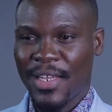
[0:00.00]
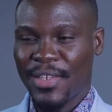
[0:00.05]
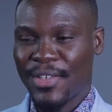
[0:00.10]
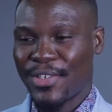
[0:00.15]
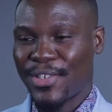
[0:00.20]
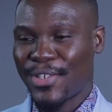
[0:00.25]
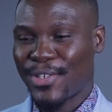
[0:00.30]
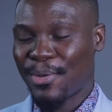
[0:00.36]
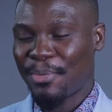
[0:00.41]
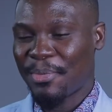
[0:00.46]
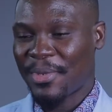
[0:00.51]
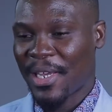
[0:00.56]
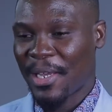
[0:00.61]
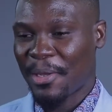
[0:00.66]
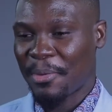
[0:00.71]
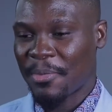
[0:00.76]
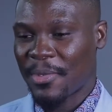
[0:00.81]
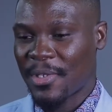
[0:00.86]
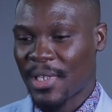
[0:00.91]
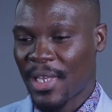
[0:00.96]
and
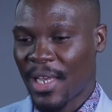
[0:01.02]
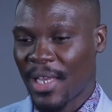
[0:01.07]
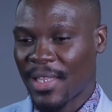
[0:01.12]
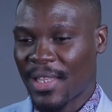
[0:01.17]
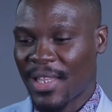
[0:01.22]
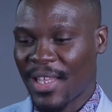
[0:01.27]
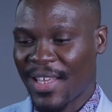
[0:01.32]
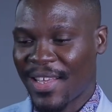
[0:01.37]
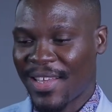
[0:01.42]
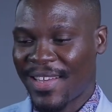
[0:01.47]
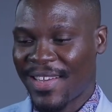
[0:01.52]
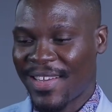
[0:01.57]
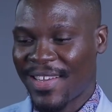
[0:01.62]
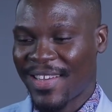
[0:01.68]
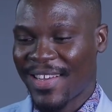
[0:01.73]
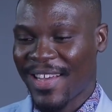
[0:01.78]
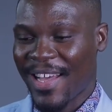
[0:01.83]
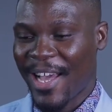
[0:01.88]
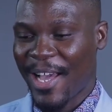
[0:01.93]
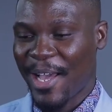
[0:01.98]
sometimes I think
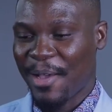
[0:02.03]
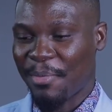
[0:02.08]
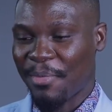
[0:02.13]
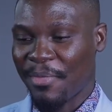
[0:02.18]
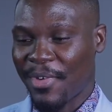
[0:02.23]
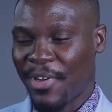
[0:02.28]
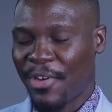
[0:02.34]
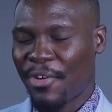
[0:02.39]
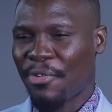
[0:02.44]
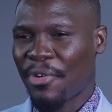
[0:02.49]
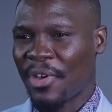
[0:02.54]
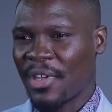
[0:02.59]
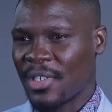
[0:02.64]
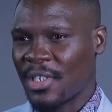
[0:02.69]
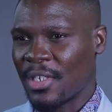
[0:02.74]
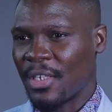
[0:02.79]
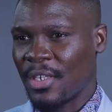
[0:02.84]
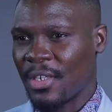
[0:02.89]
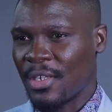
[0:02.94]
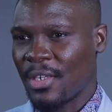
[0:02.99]
I'm
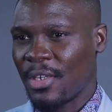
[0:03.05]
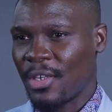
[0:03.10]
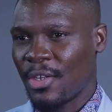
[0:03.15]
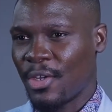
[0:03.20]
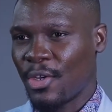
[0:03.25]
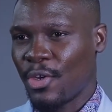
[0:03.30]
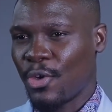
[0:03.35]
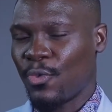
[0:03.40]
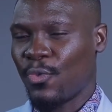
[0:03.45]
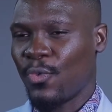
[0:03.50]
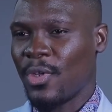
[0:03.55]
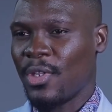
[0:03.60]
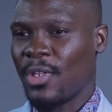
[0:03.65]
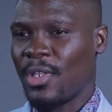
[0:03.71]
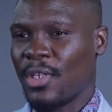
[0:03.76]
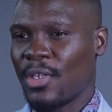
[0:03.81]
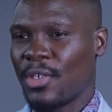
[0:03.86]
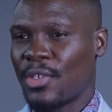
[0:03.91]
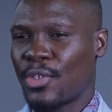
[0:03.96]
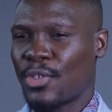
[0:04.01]
crazy
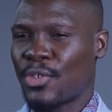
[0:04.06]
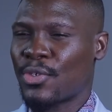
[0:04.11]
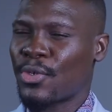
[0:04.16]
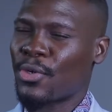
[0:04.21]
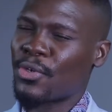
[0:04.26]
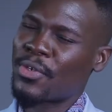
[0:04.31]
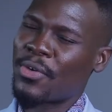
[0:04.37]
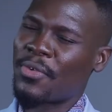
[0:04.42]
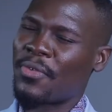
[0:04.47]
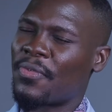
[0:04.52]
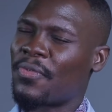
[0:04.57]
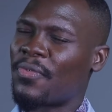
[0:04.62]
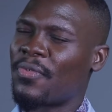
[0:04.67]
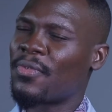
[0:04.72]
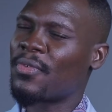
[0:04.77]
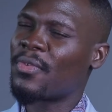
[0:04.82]
with the sort of